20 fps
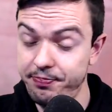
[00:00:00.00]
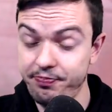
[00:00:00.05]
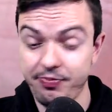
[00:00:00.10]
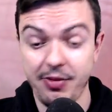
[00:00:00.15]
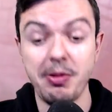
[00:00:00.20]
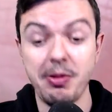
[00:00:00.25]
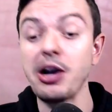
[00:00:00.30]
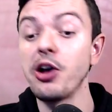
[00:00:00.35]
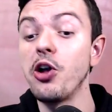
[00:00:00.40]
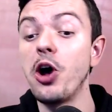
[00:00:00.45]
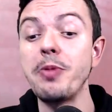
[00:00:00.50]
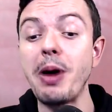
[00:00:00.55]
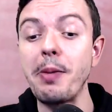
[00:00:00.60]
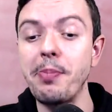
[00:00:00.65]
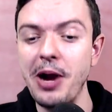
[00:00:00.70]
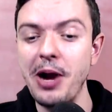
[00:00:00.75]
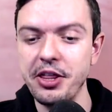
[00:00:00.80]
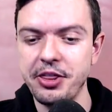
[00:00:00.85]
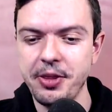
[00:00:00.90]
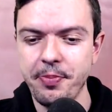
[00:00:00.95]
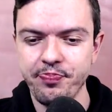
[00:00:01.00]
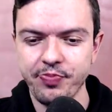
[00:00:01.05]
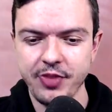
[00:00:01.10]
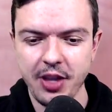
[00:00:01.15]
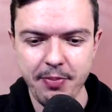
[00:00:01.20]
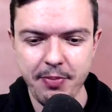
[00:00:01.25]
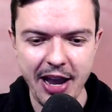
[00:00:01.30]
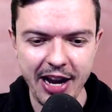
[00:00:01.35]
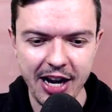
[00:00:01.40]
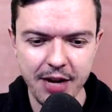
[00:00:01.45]
I'm not gonna hold my breath.
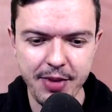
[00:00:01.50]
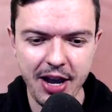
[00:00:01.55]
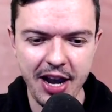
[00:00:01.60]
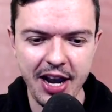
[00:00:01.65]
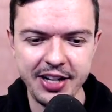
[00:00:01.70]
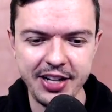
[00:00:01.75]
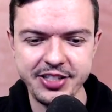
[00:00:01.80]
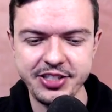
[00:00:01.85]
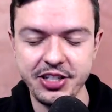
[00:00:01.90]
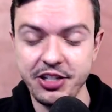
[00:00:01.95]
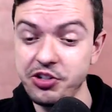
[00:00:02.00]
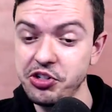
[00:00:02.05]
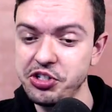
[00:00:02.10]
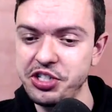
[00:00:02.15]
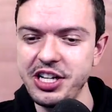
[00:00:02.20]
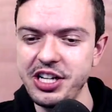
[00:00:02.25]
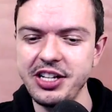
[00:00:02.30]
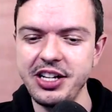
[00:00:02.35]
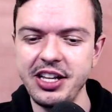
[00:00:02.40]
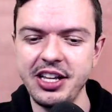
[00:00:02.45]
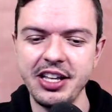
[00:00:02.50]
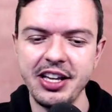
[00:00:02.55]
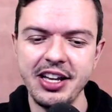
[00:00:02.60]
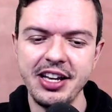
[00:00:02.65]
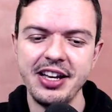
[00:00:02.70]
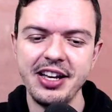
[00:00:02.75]
Magnemite, Dratini.